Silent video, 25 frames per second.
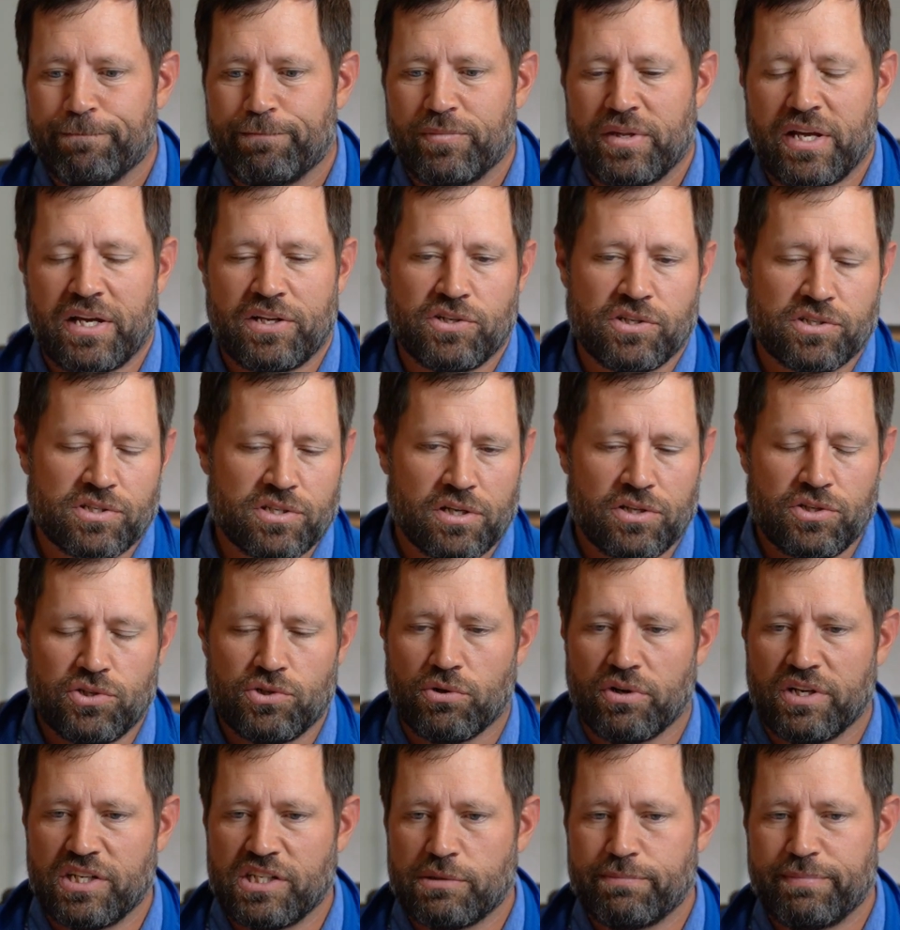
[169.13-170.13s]
Not just on
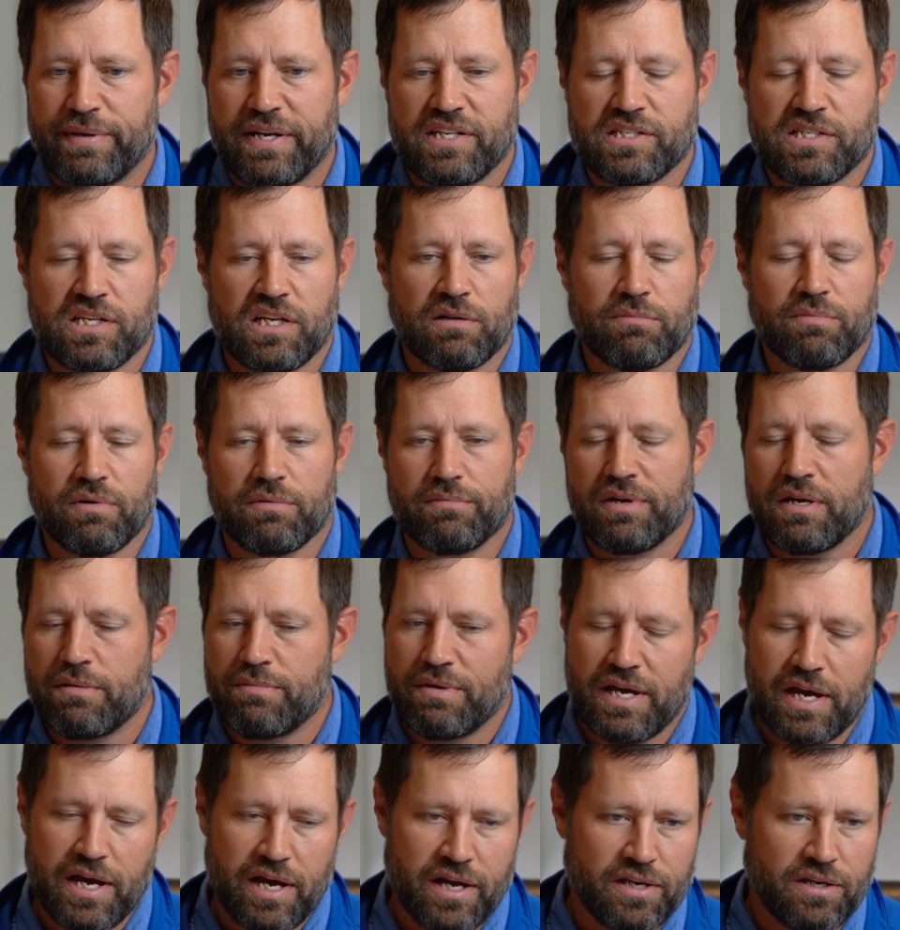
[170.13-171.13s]
joist spacing, but
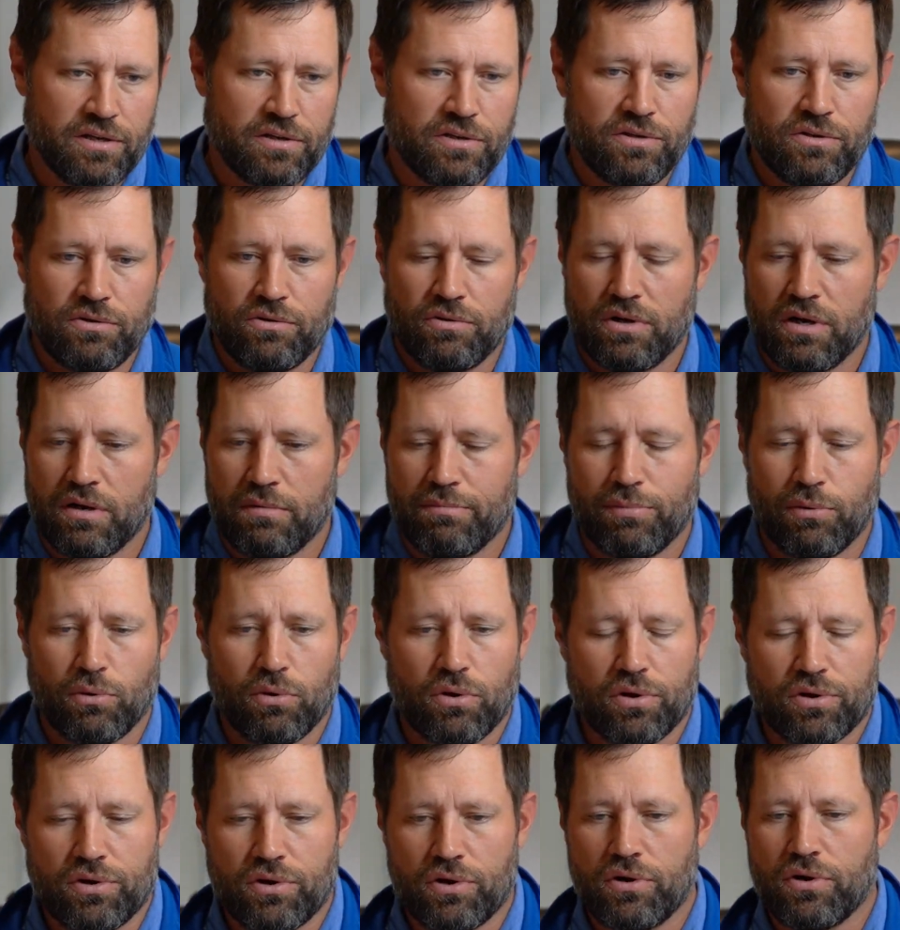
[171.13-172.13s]
maybe how you do a
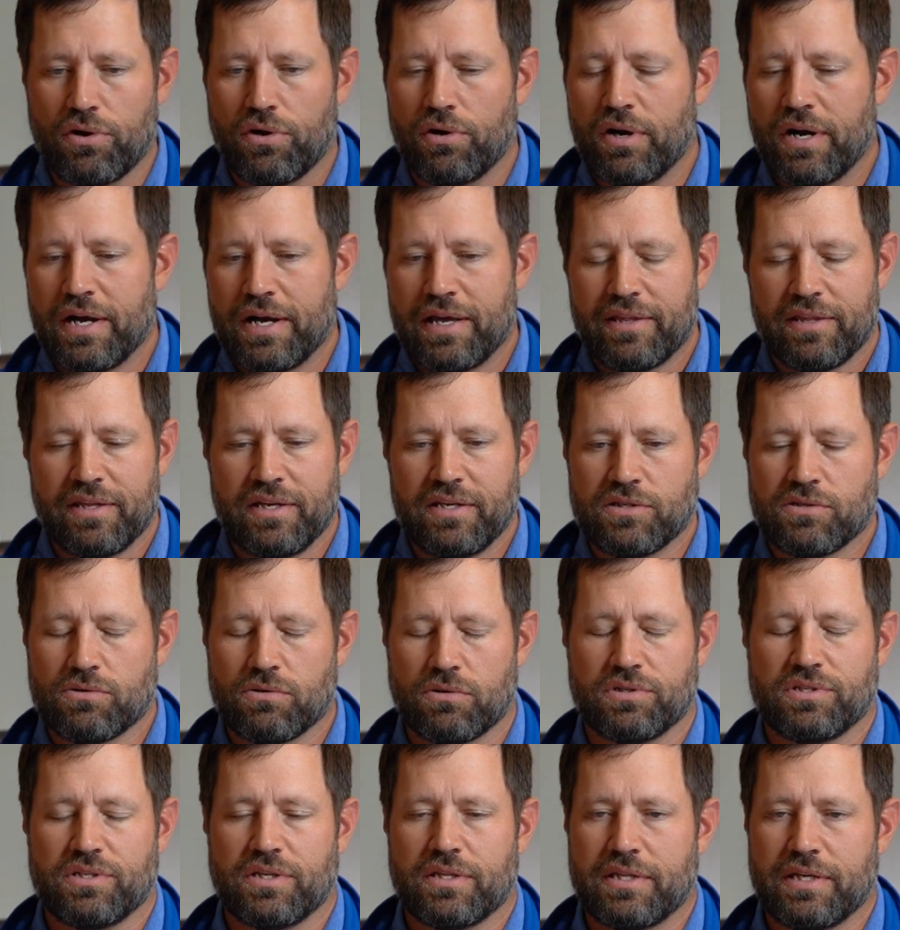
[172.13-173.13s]
border, these
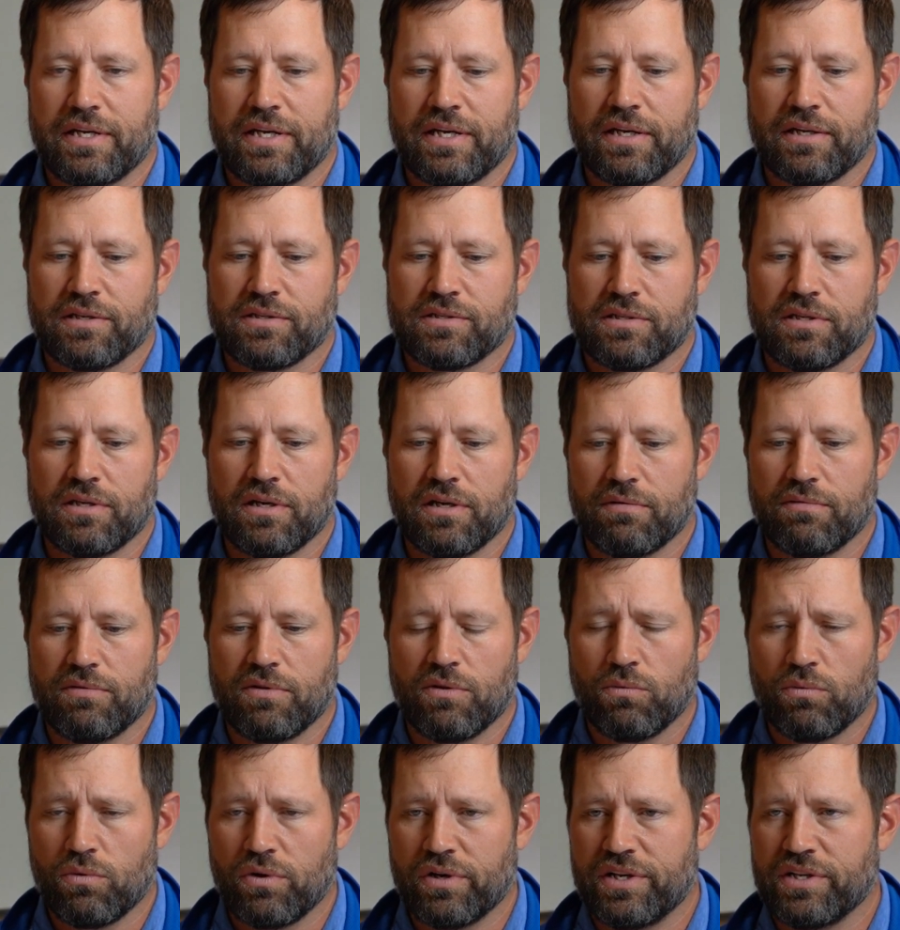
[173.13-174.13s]
sorts of things. The
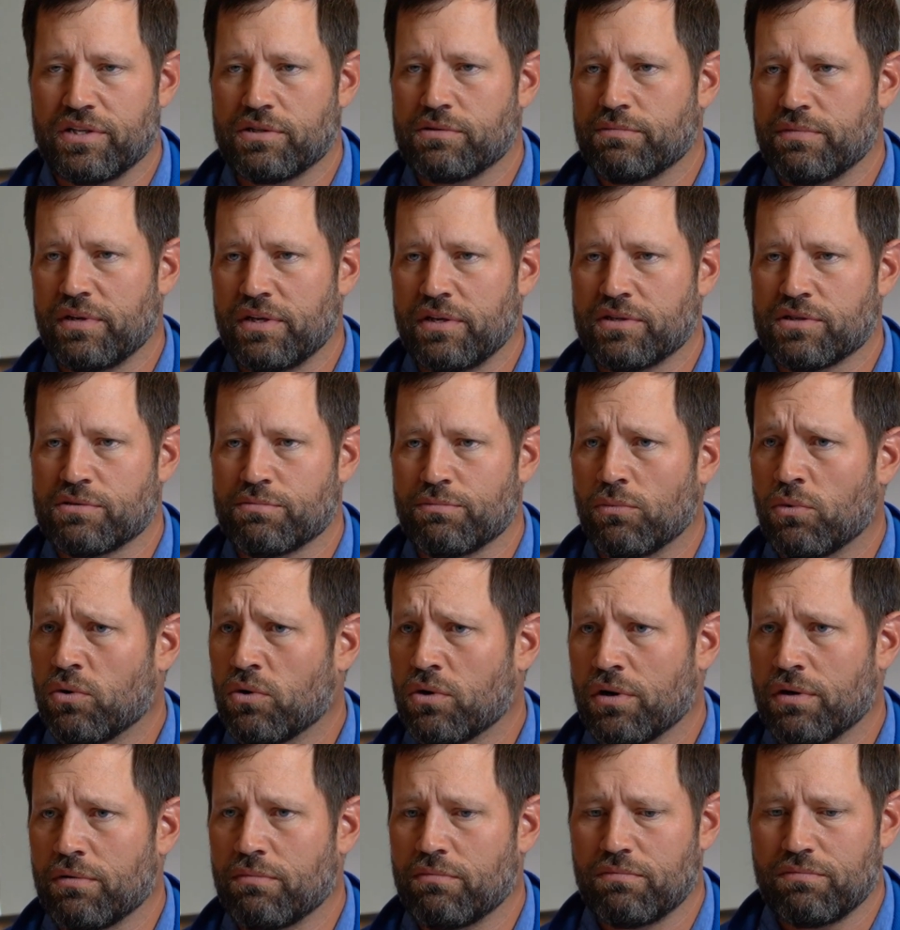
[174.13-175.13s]
wood is
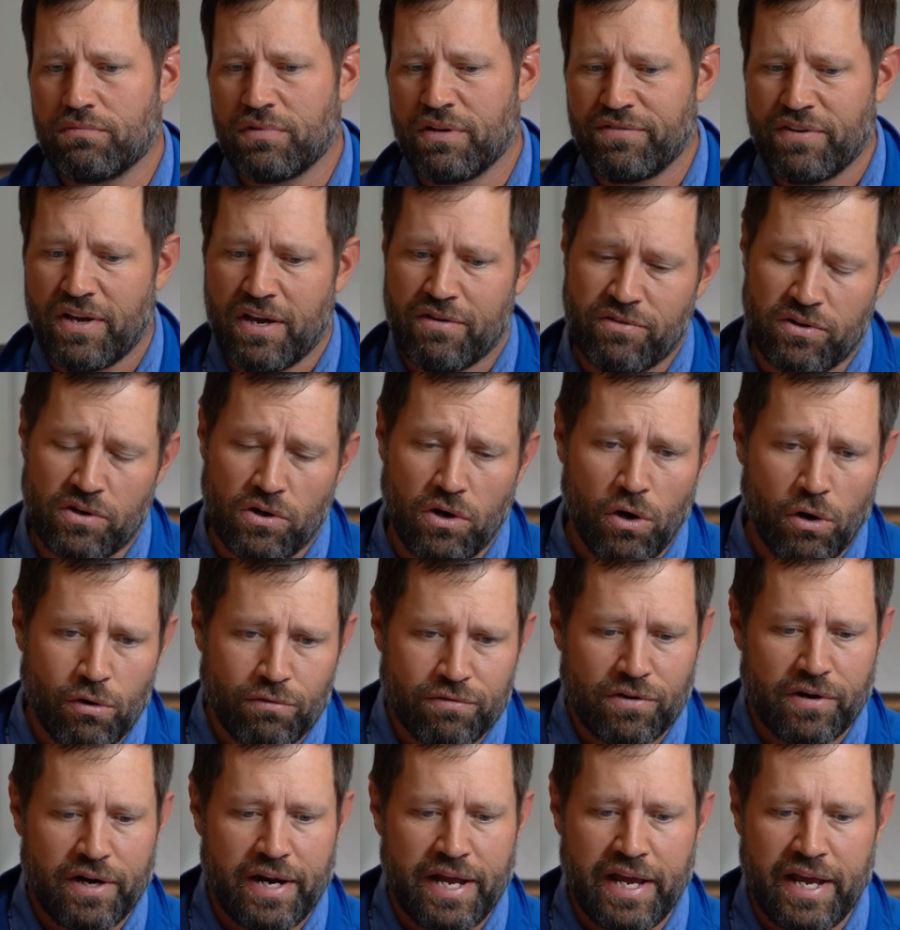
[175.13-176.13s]
more, if you have an
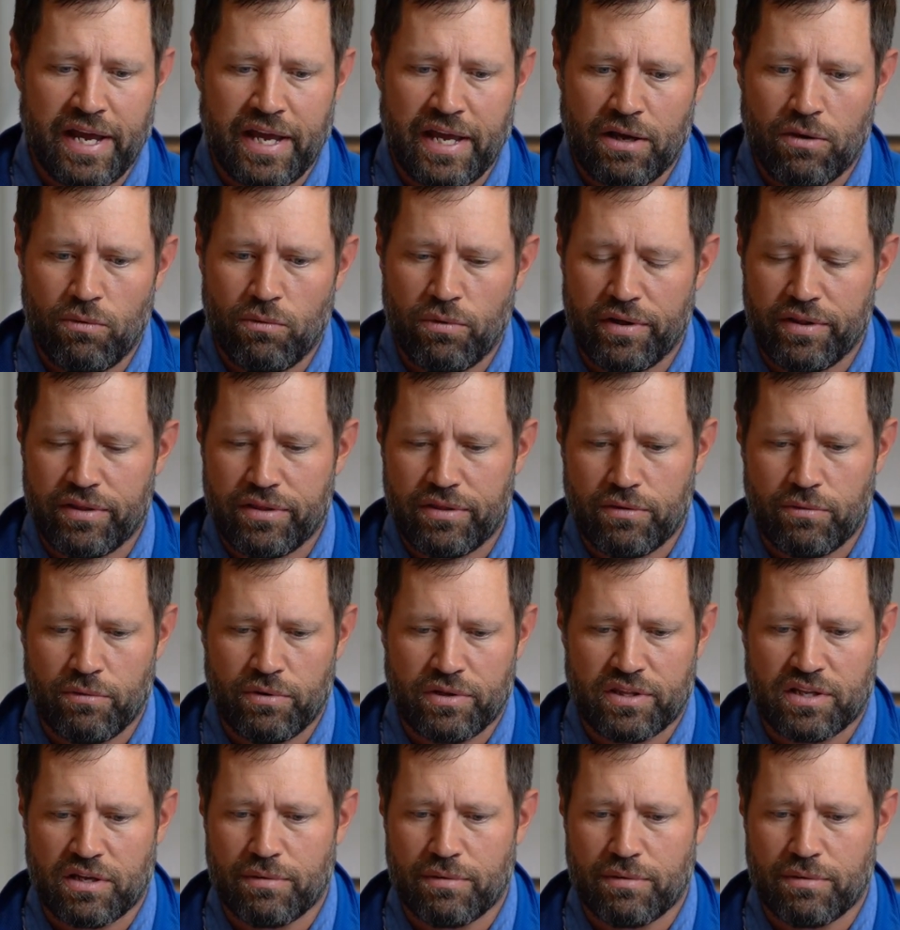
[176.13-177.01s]
overhang with